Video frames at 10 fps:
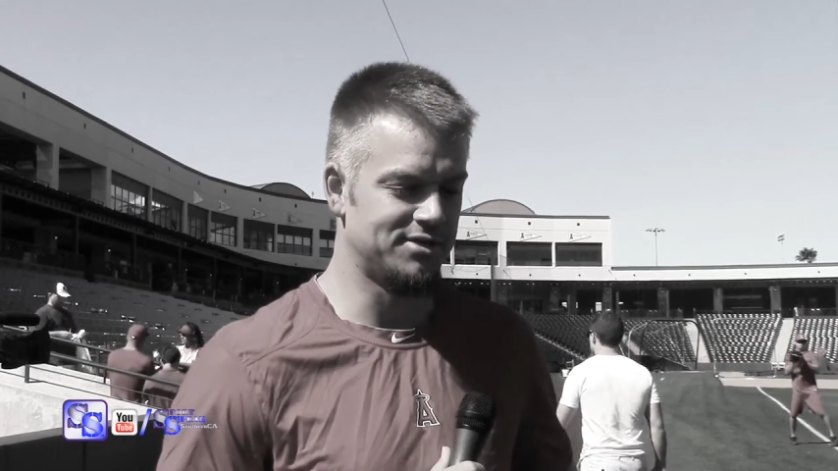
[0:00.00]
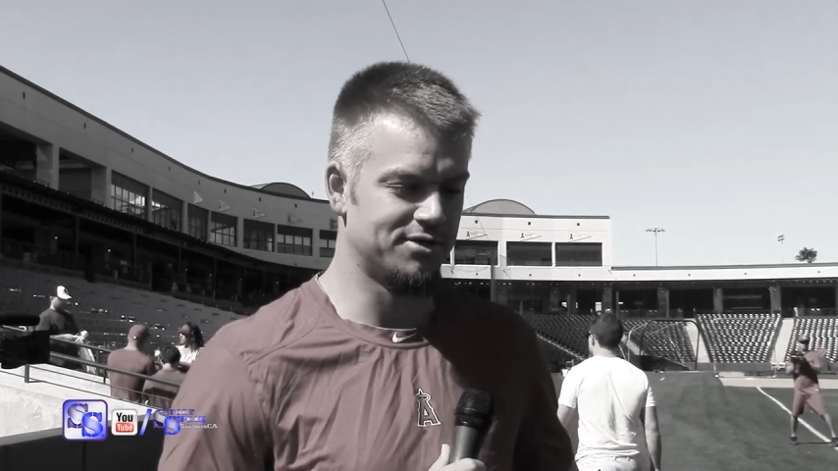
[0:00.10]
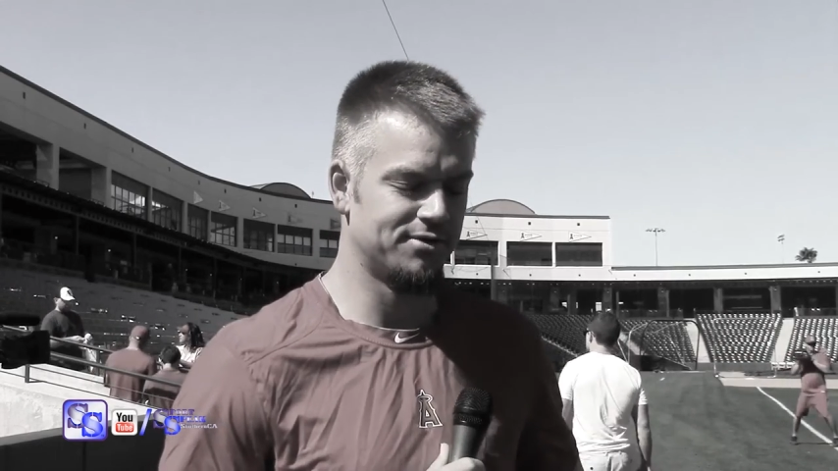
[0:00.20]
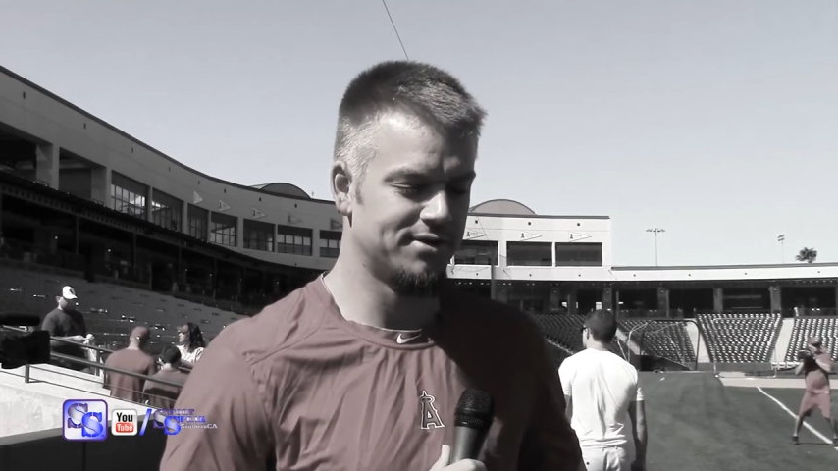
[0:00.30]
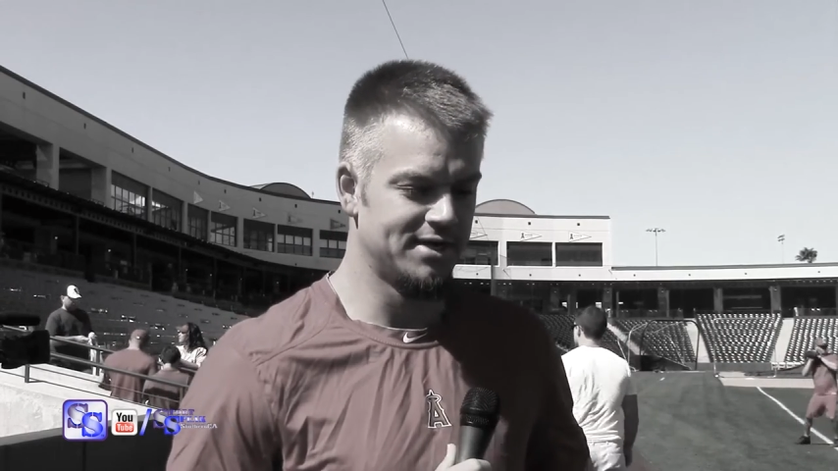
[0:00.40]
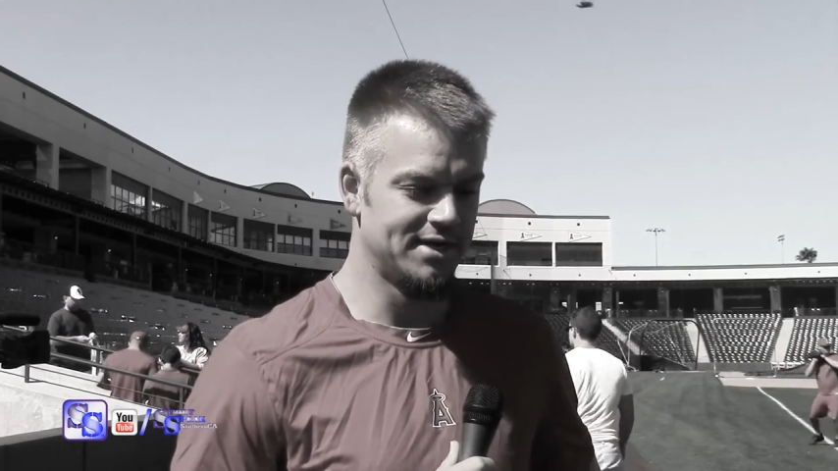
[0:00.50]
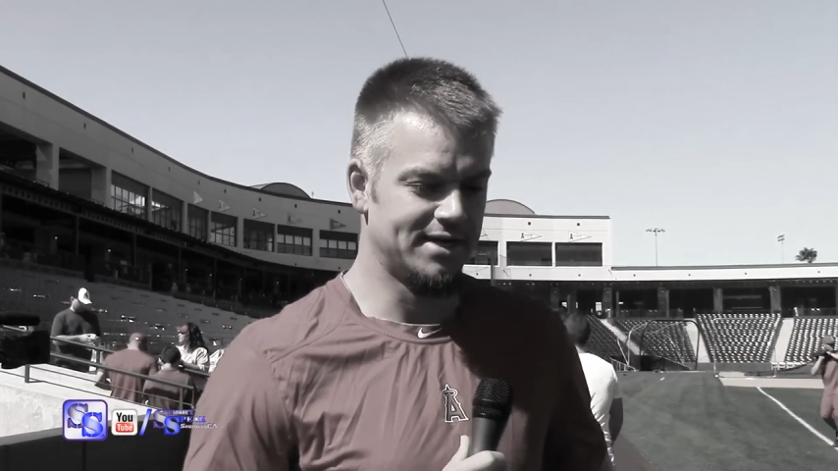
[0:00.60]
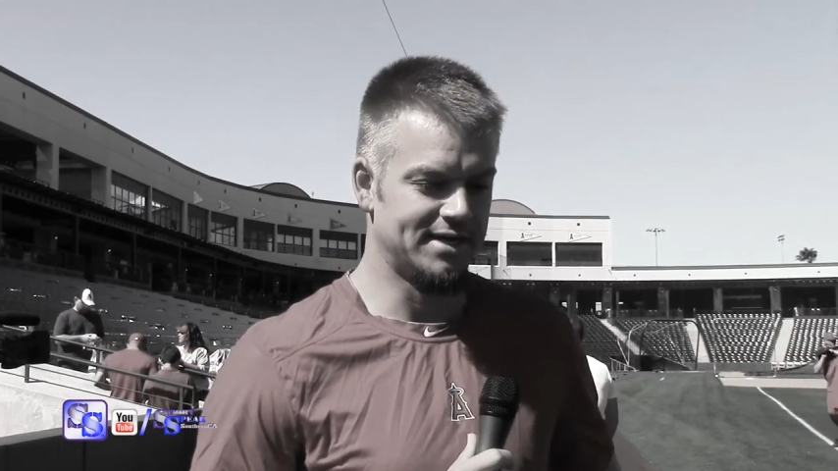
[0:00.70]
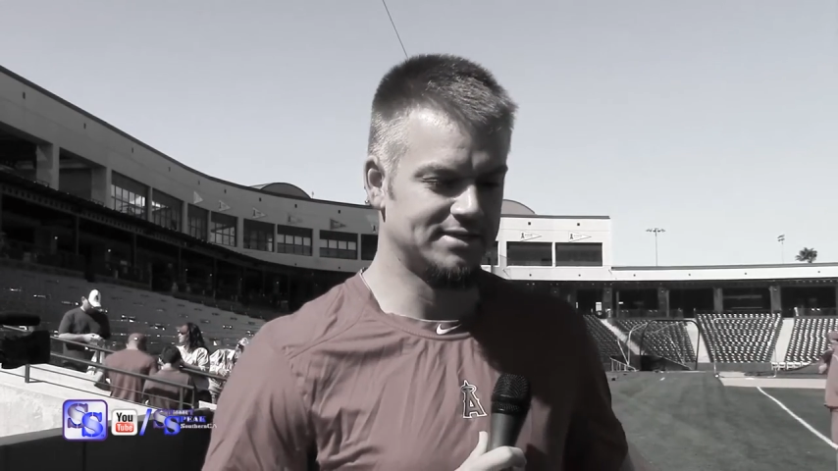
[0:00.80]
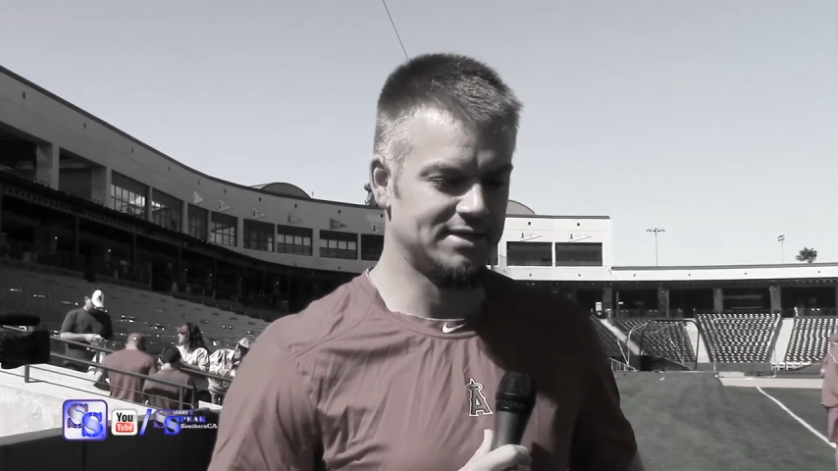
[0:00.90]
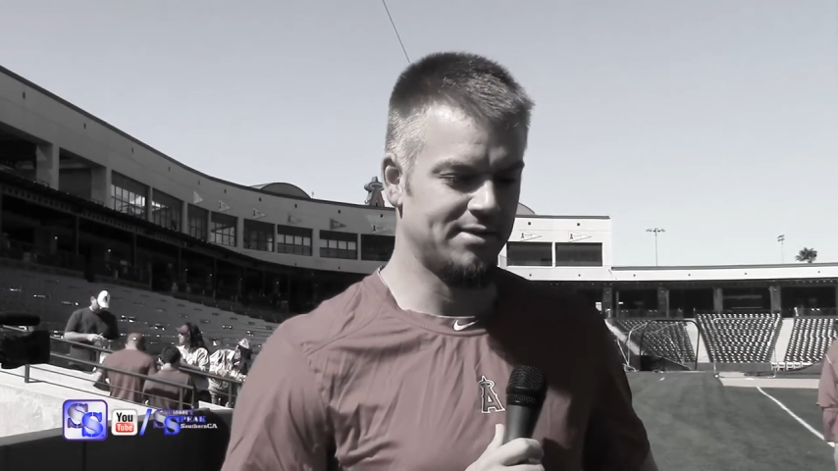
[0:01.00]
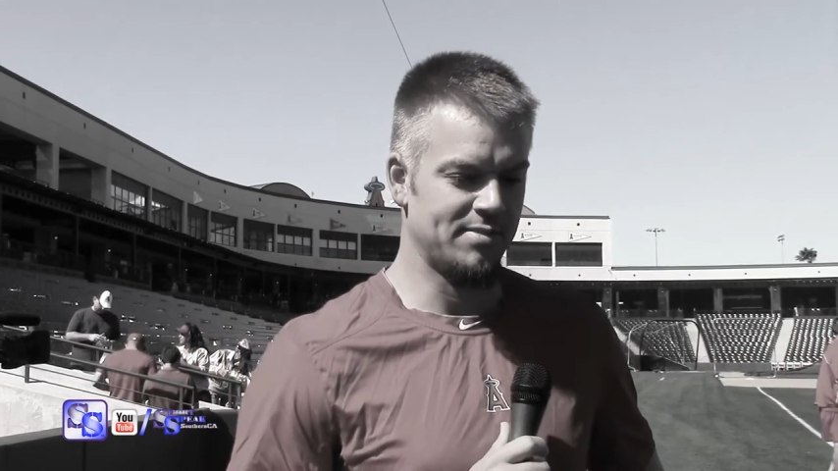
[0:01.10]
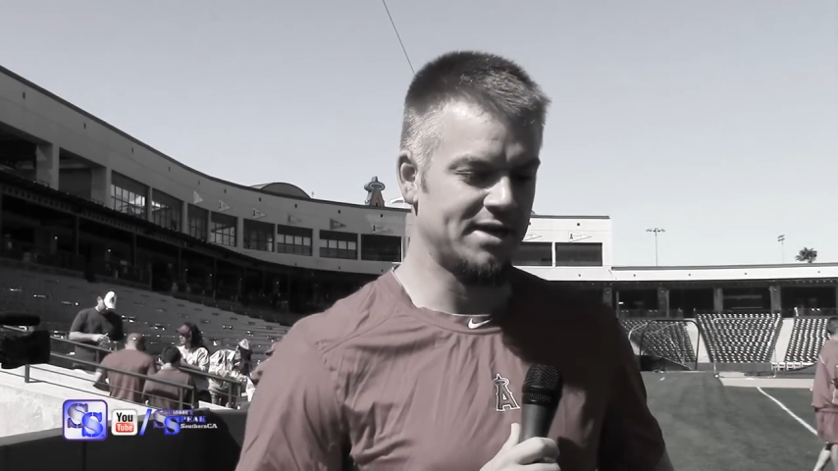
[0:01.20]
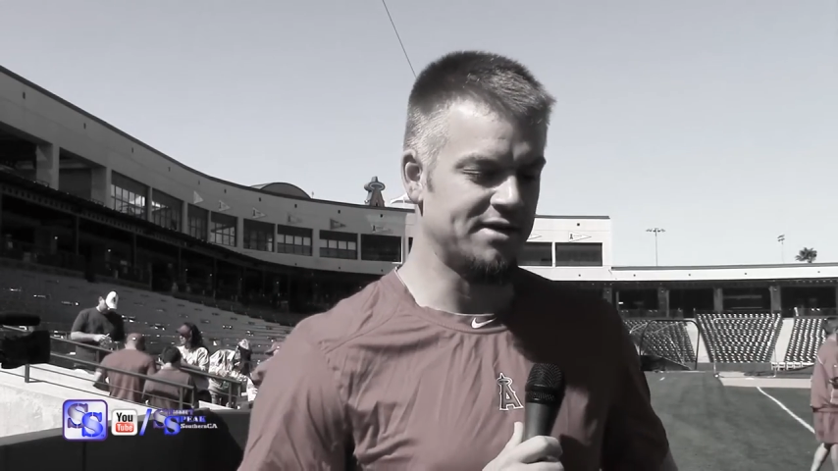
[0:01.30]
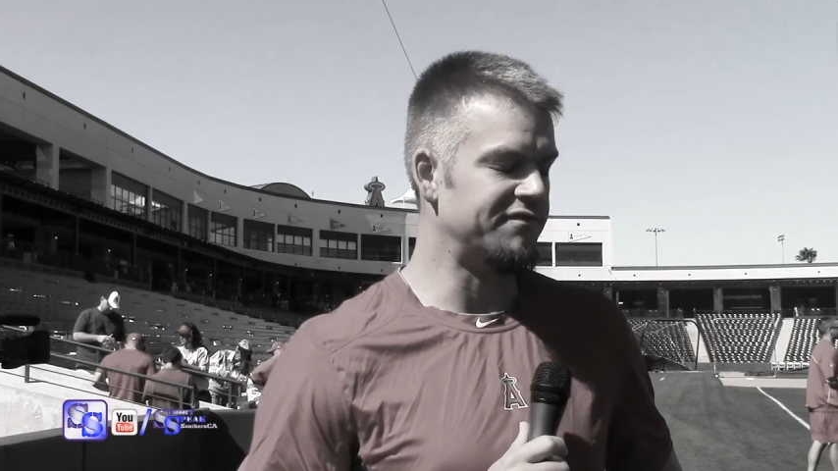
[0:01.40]
too, is uh,
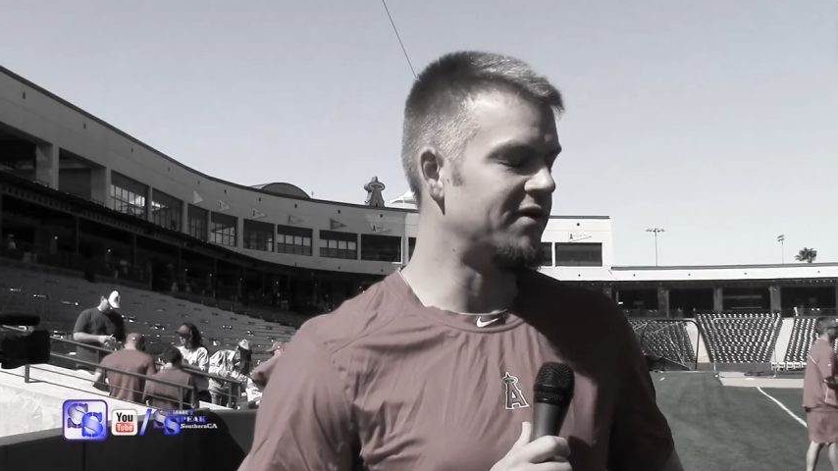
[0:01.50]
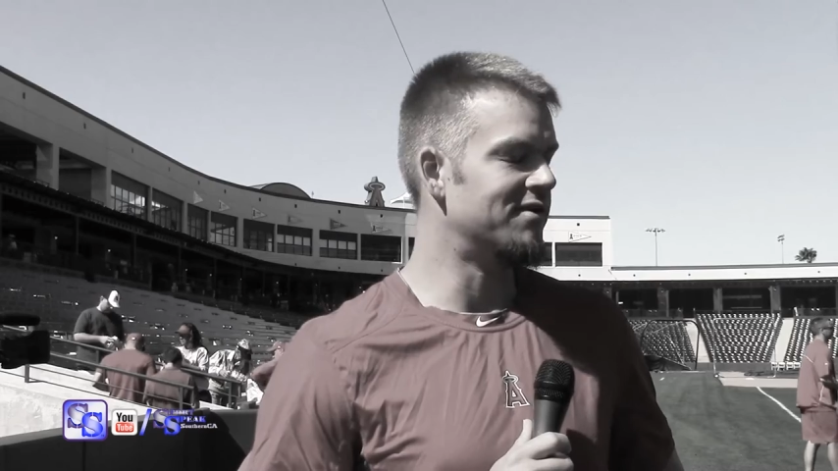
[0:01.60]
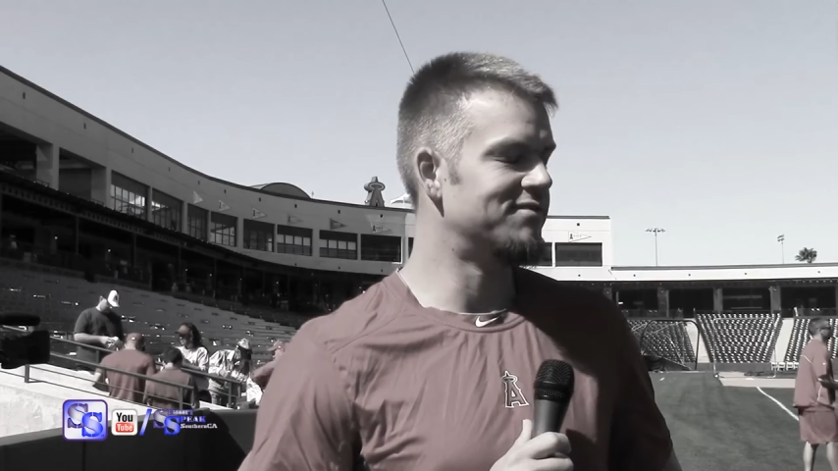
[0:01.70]
making it fun.